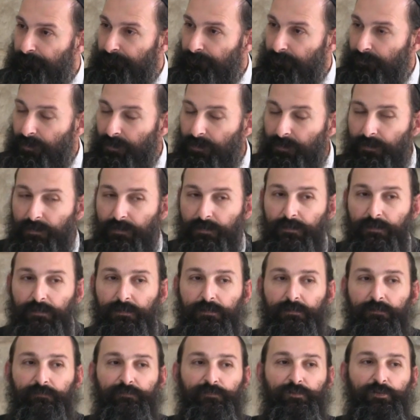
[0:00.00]

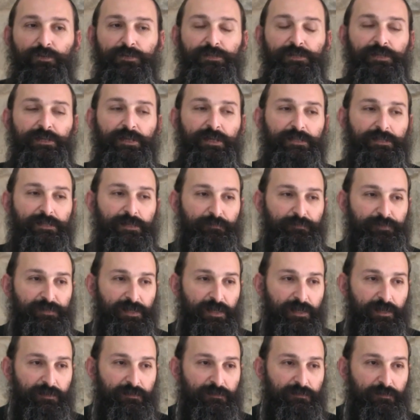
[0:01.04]
Of course he gets
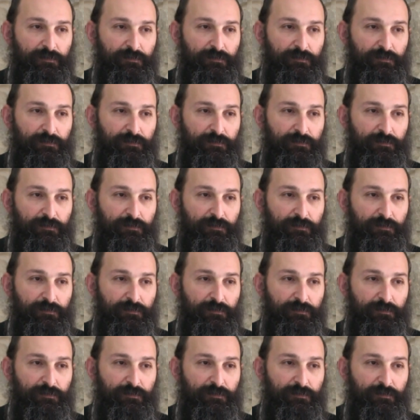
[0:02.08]
upset.